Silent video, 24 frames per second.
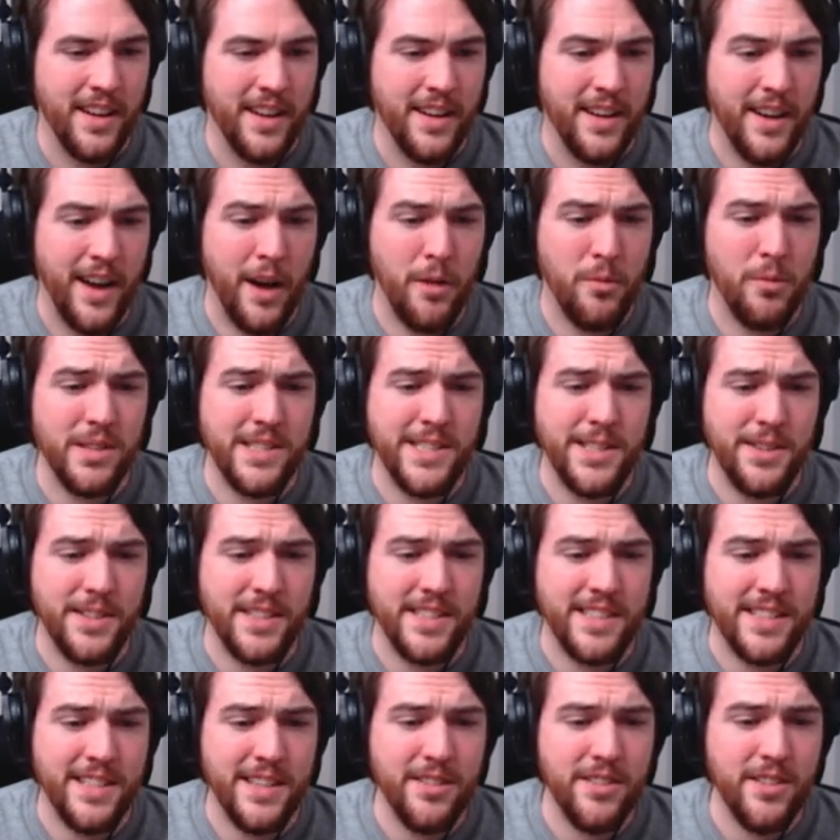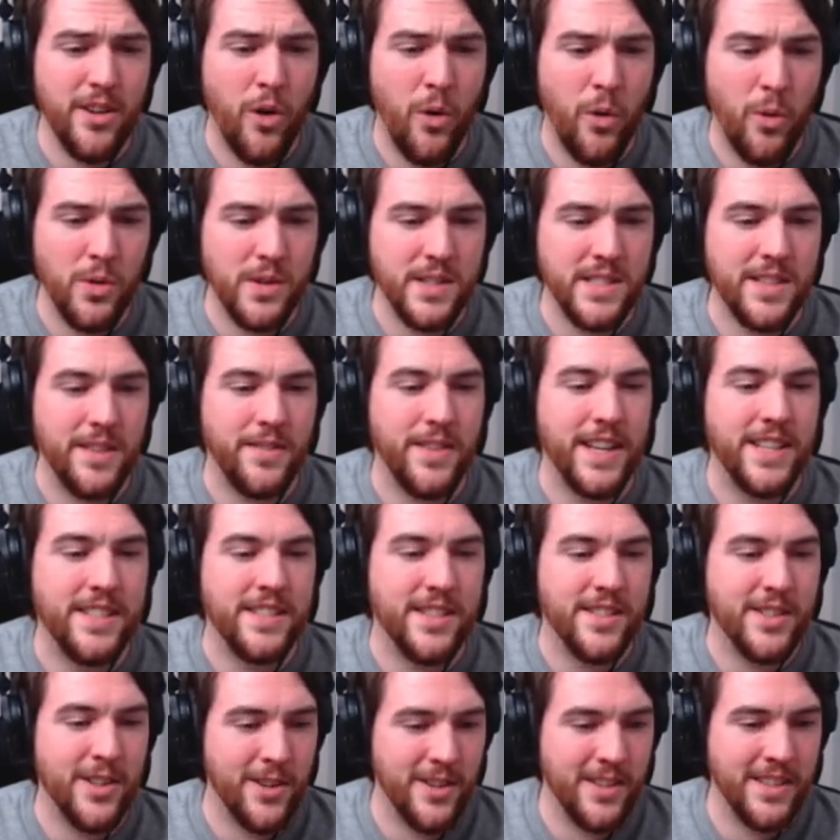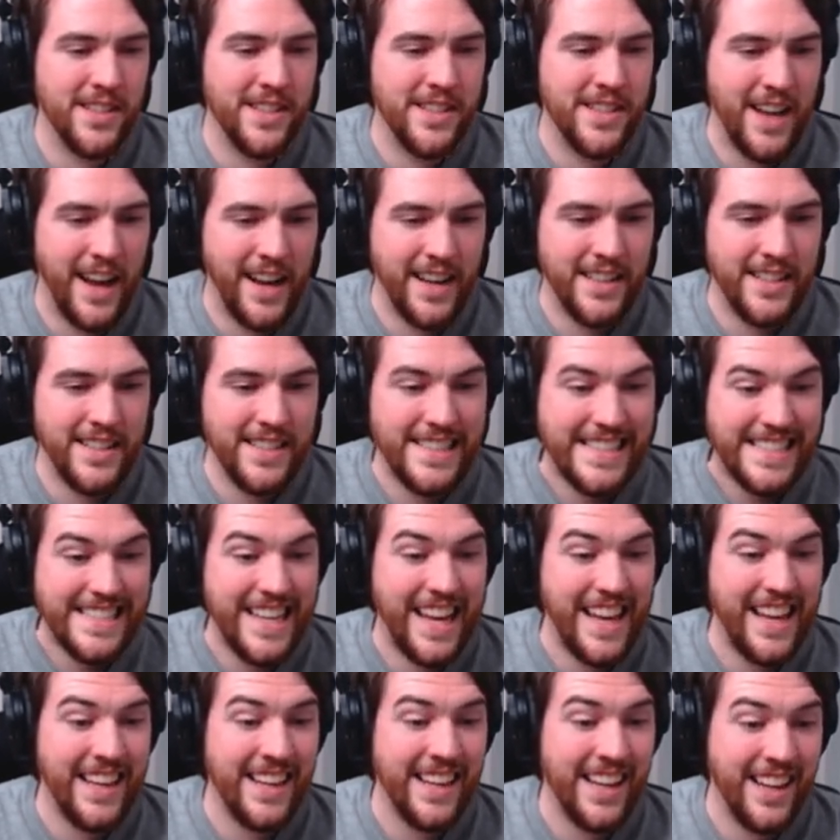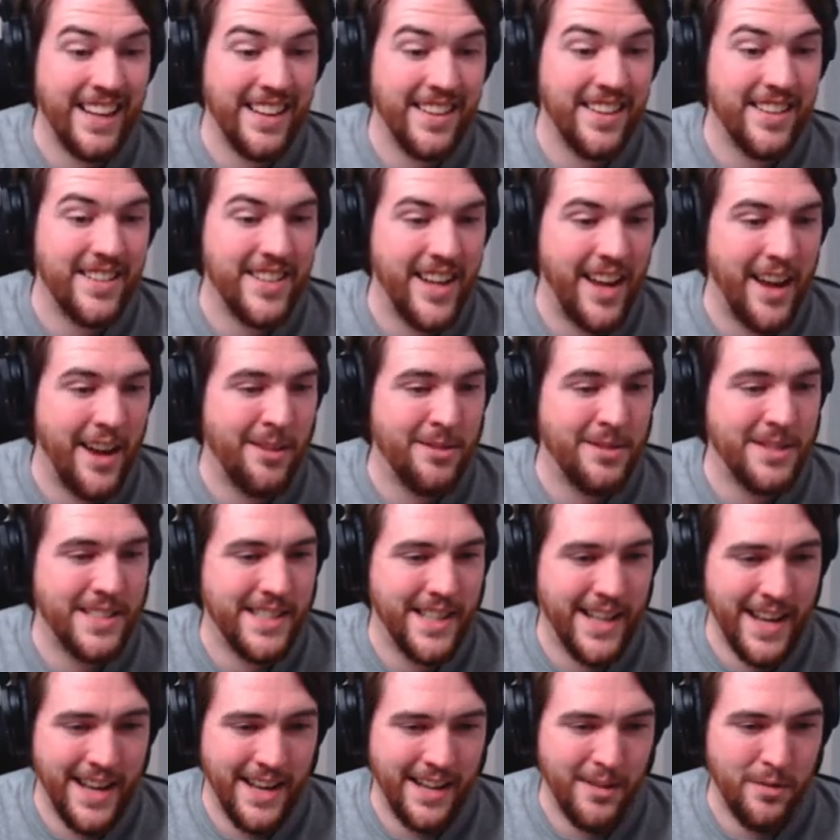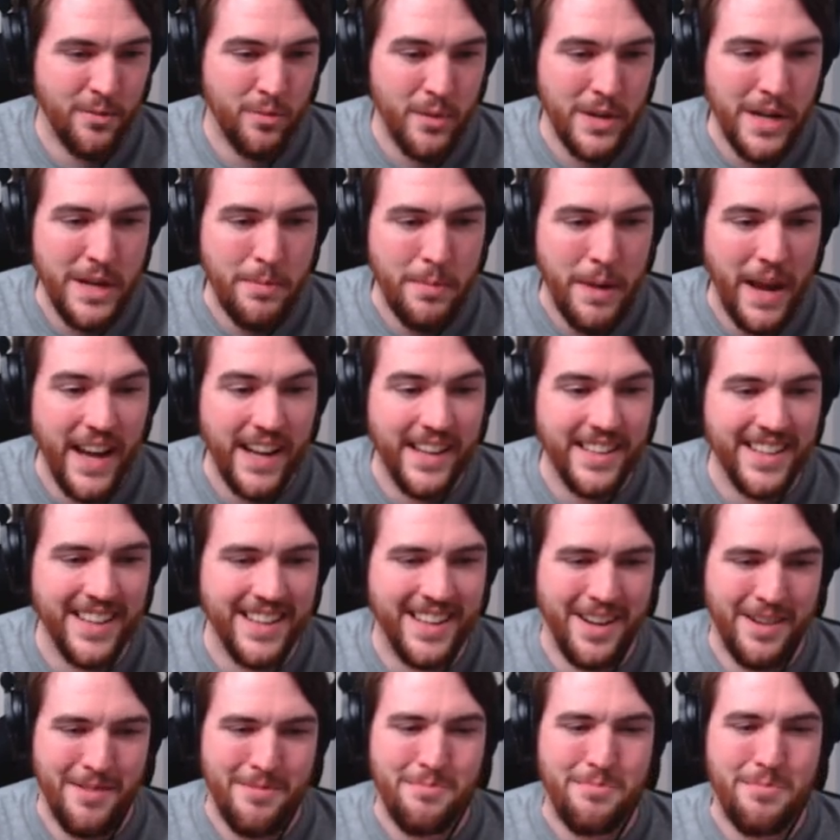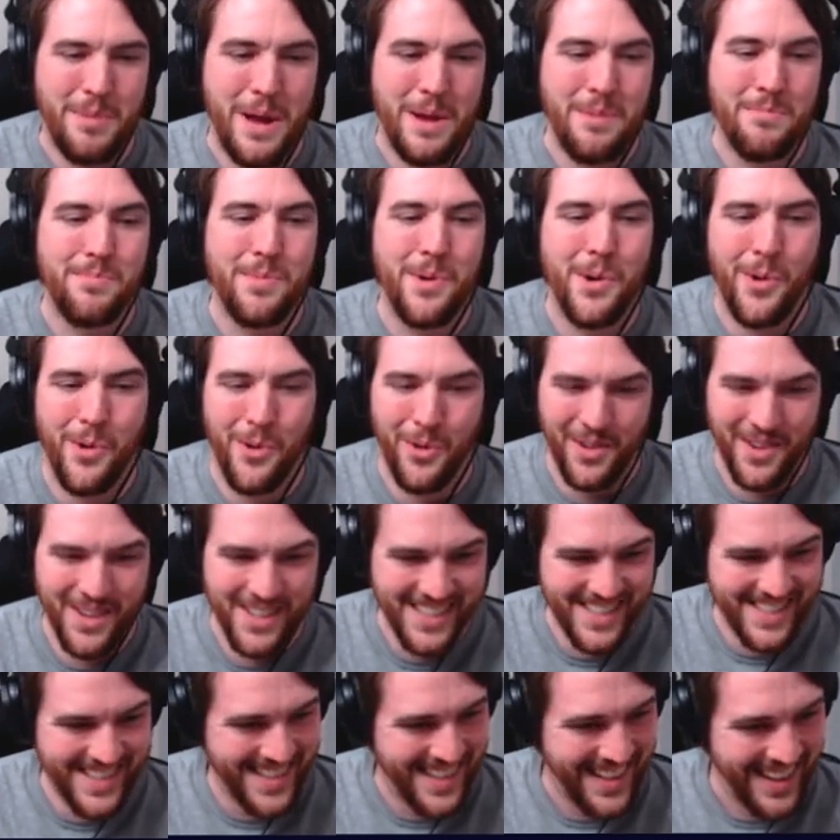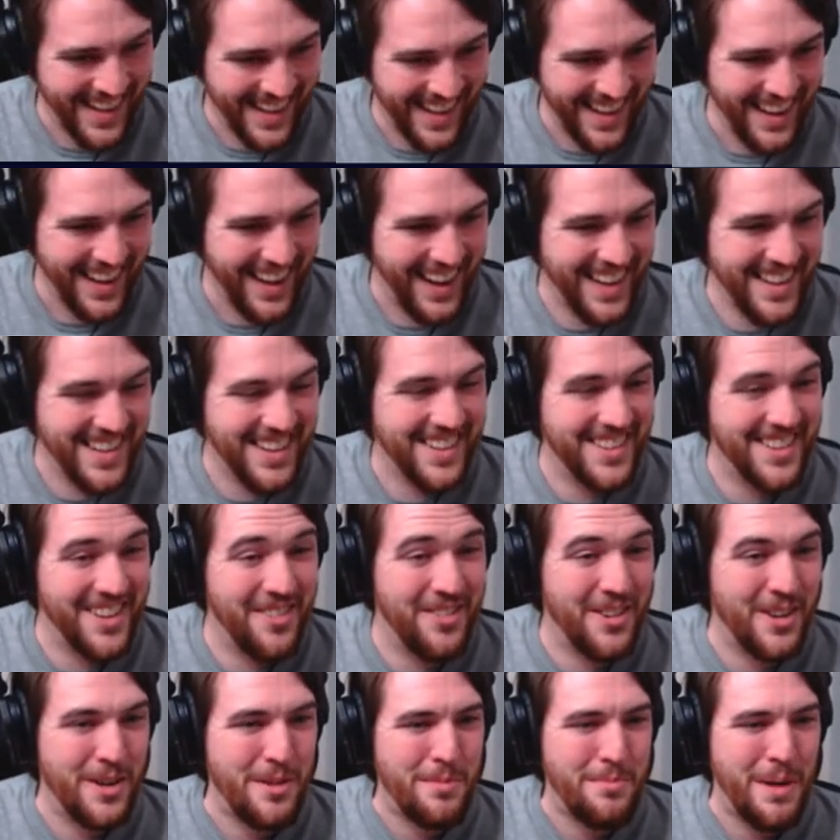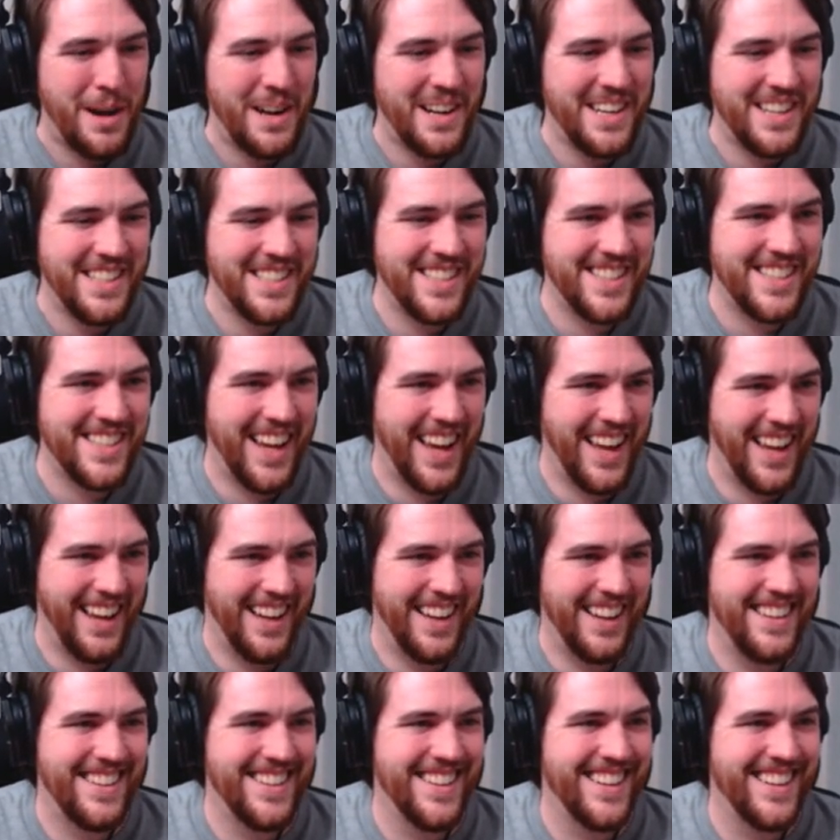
I want you to steal a horse of a certain knight staying in the town's inn, repaint it and pimp a horse, and deliver to Buddy's shed.